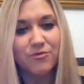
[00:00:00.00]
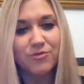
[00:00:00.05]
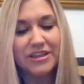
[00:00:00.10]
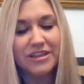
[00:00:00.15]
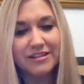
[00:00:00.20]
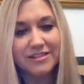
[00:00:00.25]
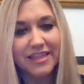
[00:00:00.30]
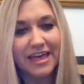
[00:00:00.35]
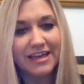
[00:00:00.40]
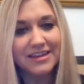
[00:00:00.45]

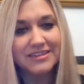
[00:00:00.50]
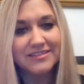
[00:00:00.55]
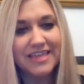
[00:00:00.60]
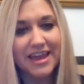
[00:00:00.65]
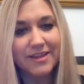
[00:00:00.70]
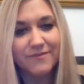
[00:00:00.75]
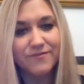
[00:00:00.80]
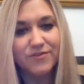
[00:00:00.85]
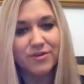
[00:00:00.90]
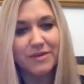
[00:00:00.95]
really collected
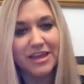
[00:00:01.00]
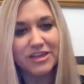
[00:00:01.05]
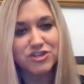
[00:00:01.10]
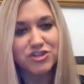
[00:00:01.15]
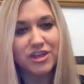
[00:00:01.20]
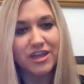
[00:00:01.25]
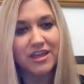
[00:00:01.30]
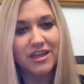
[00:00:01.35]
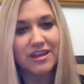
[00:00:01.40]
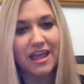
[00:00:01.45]
that
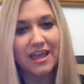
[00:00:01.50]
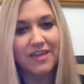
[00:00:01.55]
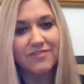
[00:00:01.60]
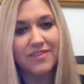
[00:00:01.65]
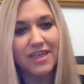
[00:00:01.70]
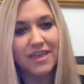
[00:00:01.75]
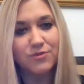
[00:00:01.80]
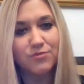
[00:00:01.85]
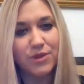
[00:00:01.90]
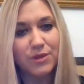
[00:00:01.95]
information.
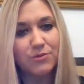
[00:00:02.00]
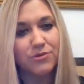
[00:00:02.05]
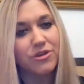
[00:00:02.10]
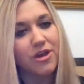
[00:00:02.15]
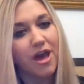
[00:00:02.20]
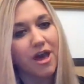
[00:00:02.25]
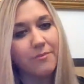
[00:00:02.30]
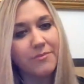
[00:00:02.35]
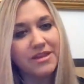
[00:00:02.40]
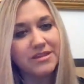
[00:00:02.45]
And then we would
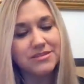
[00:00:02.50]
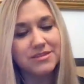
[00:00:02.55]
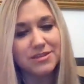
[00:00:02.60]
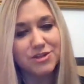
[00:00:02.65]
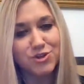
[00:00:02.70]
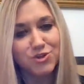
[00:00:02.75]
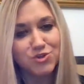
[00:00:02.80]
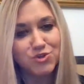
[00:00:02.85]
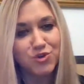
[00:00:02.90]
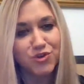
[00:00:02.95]
come in as the
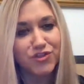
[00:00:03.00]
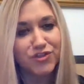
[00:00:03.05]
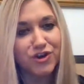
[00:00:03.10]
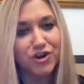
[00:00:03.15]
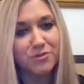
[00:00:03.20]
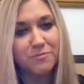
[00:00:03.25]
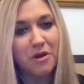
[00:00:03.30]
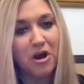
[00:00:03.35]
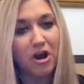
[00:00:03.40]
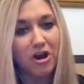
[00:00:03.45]
neutral
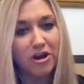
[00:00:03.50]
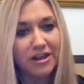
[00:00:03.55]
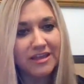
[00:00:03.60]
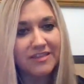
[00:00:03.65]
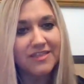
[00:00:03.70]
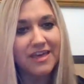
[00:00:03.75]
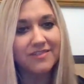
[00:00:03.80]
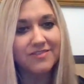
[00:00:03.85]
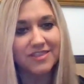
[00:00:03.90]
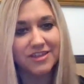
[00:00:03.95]
third party
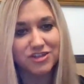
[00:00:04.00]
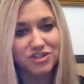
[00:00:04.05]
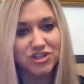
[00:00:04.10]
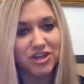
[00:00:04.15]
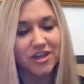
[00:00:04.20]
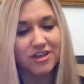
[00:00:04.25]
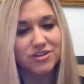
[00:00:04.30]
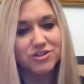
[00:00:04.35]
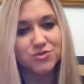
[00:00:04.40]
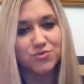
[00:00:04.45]
that the
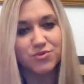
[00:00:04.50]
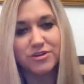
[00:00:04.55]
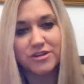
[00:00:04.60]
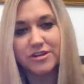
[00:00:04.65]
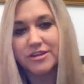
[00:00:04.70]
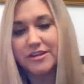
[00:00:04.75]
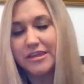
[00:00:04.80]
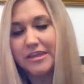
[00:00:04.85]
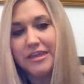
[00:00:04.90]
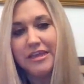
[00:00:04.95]
judge
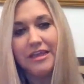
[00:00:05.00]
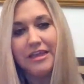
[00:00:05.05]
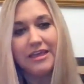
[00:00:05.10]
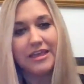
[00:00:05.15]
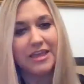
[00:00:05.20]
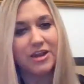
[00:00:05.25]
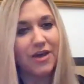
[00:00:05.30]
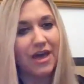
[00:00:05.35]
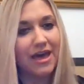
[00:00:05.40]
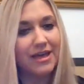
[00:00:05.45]
would,
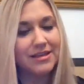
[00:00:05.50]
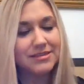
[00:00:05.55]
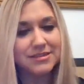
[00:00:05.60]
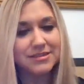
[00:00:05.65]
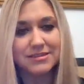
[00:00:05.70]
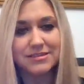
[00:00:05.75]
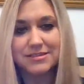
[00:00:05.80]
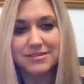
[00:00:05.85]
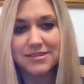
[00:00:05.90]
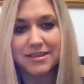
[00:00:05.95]
ask
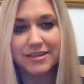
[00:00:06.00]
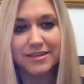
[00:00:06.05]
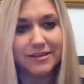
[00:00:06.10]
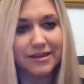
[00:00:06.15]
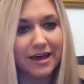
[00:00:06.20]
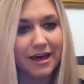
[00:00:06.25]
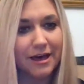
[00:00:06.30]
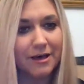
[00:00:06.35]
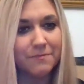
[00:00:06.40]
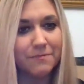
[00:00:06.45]
us,
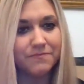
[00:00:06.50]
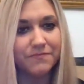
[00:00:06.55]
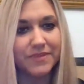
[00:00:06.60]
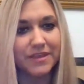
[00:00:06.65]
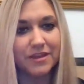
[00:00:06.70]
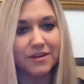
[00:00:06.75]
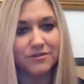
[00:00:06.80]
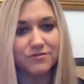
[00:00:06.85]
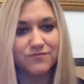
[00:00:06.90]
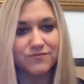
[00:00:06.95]

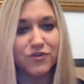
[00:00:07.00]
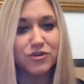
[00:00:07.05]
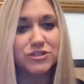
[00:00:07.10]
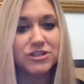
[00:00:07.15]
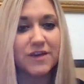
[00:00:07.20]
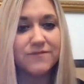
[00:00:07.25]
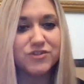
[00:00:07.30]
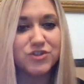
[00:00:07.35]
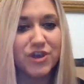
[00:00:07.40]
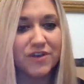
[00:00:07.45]

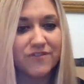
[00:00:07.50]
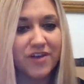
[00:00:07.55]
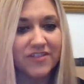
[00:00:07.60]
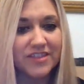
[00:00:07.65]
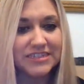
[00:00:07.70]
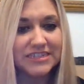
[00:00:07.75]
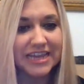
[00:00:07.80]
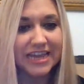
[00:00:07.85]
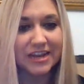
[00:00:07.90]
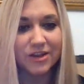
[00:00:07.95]
first off, do you have all
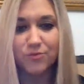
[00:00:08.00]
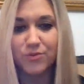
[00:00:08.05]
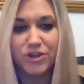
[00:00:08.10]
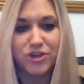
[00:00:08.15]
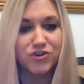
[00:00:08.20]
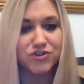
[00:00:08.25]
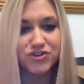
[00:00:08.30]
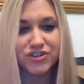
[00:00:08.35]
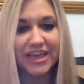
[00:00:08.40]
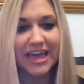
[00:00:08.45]
the data? We
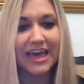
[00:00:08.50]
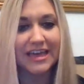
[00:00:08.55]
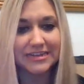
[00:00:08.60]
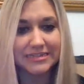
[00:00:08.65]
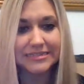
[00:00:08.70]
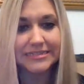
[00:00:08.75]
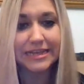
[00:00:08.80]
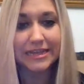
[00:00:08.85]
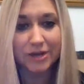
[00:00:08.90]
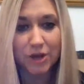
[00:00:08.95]
usually had
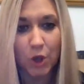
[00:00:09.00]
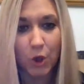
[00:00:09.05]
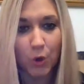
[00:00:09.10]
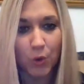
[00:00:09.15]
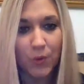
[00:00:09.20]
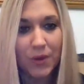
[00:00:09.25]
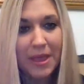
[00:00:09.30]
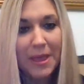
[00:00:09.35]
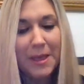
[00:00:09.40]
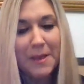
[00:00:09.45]
to say
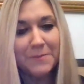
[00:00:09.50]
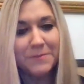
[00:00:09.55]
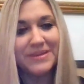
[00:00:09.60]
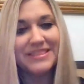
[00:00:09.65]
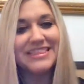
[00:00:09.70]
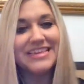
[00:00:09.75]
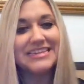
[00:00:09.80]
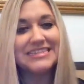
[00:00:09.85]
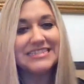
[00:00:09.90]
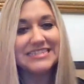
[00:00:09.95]
no.
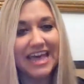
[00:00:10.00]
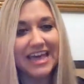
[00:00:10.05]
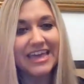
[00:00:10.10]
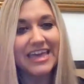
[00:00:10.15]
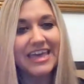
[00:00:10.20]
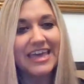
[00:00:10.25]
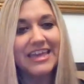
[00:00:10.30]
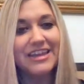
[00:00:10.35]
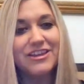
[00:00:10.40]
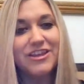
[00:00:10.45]
But then
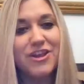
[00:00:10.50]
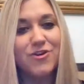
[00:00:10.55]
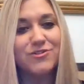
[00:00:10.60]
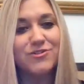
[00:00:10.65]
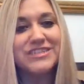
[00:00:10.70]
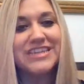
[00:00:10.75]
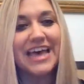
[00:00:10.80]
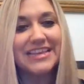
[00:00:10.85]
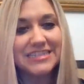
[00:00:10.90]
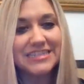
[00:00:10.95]
second,
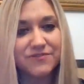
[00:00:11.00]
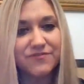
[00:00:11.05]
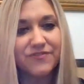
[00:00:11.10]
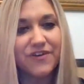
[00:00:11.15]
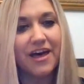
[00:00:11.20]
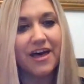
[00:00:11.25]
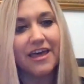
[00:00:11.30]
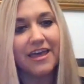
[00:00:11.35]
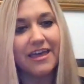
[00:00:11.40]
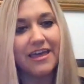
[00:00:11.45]

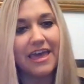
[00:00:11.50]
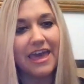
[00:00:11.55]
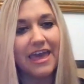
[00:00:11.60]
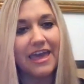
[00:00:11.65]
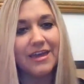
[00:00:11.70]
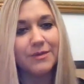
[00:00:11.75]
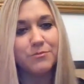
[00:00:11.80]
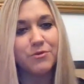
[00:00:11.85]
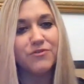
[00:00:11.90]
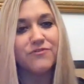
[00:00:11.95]
testifying
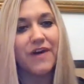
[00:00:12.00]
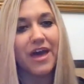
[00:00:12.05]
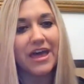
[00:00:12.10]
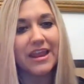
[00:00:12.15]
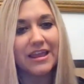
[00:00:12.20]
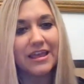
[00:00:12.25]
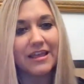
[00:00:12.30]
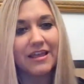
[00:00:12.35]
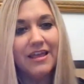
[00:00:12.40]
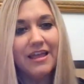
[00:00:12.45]
and
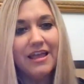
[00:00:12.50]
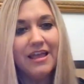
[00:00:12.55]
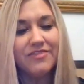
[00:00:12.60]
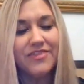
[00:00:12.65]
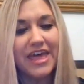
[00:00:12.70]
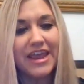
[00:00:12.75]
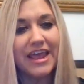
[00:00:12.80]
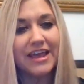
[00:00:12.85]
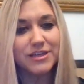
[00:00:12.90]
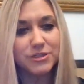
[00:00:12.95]
providing
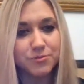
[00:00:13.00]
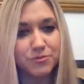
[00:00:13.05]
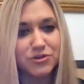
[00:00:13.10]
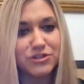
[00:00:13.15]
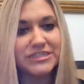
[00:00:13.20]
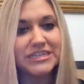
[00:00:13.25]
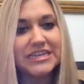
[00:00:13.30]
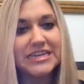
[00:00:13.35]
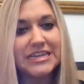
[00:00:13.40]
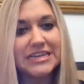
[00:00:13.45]
that
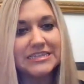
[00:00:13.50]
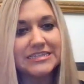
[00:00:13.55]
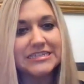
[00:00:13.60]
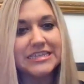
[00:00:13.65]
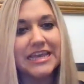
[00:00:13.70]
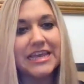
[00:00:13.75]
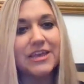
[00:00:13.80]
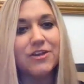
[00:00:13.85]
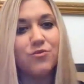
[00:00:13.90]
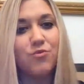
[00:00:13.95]

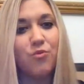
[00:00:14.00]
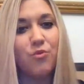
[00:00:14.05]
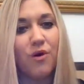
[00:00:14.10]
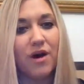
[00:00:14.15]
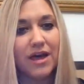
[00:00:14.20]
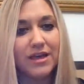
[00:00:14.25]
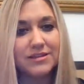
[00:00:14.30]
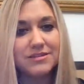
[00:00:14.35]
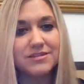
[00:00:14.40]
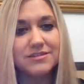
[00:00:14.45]
expertise in
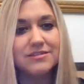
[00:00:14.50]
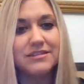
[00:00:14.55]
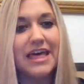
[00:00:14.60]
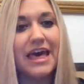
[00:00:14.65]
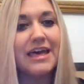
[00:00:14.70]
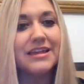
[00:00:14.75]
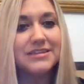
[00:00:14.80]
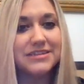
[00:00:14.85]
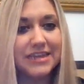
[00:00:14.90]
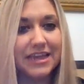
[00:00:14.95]
what
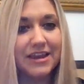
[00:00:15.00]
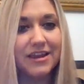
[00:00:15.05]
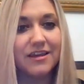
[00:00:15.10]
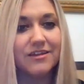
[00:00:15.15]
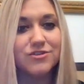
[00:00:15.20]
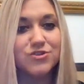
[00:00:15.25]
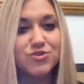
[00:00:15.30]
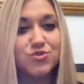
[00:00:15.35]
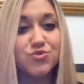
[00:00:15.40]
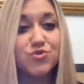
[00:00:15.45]
that
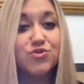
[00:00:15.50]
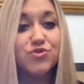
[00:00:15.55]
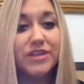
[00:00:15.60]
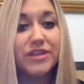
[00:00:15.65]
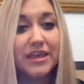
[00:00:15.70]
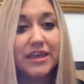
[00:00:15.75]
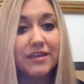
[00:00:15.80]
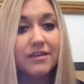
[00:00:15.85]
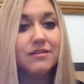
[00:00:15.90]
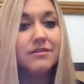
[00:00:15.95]
data
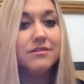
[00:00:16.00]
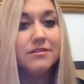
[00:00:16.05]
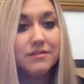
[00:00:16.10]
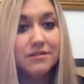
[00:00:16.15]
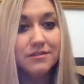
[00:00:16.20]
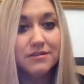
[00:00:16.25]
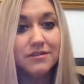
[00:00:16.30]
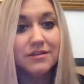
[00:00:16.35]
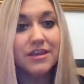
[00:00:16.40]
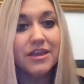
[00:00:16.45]
truly,
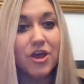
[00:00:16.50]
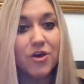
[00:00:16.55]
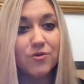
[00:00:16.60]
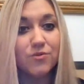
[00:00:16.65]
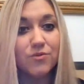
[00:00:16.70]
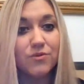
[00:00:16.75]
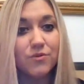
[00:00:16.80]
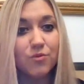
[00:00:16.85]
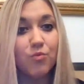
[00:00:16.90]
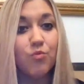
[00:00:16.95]

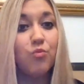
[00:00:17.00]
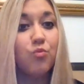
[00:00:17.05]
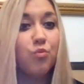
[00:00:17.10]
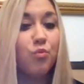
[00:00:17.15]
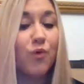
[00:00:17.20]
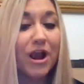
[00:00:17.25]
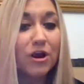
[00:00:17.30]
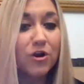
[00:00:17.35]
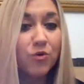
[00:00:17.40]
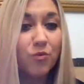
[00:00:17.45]

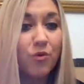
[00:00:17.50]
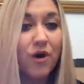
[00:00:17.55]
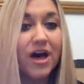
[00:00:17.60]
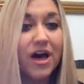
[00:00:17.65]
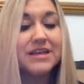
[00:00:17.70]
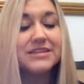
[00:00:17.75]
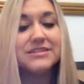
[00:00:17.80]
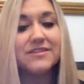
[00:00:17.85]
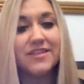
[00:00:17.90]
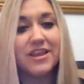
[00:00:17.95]
where it
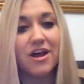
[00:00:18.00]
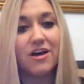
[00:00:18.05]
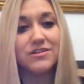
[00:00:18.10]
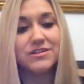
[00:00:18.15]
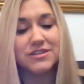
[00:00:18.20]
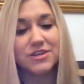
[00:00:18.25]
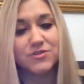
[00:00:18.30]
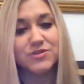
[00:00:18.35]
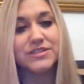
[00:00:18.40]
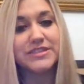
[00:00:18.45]
was and then
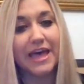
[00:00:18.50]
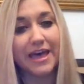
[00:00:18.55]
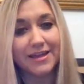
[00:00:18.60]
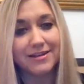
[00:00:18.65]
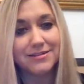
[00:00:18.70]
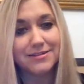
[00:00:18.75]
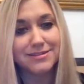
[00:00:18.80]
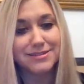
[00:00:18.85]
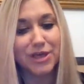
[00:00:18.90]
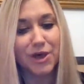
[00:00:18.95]
also
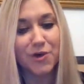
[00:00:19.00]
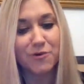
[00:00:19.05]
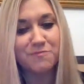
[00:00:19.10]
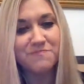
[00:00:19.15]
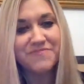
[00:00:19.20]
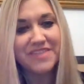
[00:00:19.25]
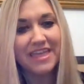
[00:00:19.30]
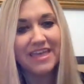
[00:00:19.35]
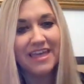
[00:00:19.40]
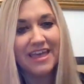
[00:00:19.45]
said. So
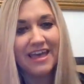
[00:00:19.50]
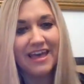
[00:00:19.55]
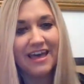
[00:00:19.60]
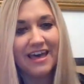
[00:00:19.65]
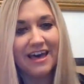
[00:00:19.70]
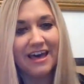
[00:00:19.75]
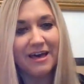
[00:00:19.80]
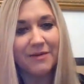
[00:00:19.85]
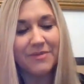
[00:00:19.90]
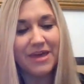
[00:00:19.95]

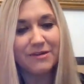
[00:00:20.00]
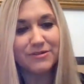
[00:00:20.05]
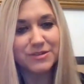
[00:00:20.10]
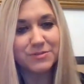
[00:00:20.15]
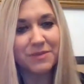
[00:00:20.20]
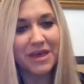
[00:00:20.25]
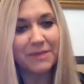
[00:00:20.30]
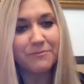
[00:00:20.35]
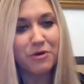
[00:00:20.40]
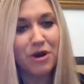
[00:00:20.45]
that was
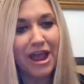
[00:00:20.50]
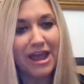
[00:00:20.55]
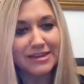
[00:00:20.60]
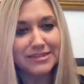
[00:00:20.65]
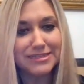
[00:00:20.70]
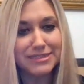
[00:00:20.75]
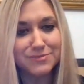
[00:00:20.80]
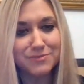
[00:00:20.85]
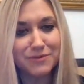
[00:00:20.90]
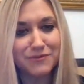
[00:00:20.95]
my
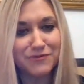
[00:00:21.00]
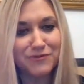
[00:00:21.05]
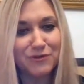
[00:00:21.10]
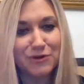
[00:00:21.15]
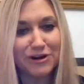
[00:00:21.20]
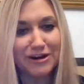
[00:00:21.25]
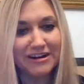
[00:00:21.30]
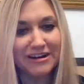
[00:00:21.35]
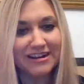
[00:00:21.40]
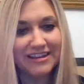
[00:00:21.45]
practice
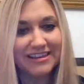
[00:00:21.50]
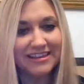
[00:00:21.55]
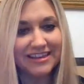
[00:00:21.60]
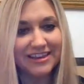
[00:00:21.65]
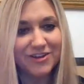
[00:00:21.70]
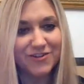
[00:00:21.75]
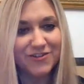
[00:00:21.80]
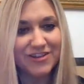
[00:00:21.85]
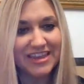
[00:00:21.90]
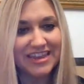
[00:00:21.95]
before,
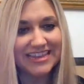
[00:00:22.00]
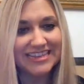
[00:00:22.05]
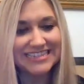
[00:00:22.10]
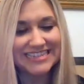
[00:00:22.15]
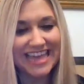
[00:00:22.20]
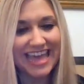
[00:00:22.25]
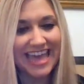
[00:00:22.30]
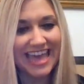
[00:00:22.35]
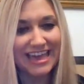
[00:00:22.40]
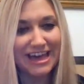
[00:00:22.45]
getting
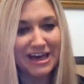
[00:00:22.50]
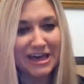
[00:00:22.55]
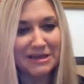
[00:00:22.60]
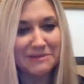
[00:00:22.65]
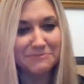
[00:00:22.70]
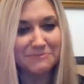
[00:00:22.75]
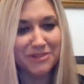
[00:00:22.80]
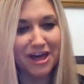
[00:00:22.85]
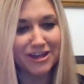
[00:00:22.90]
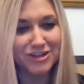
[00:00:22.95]
into AI
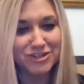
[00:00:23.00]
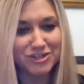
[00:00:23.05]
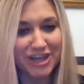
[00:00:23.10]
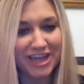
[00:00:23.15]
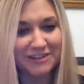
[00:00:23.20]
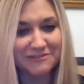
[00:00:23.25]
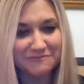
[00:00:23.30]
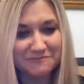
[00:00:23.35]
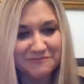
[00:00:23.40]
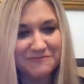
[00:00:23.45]
and
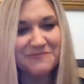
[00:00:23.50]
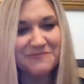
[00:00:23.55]
blockchain.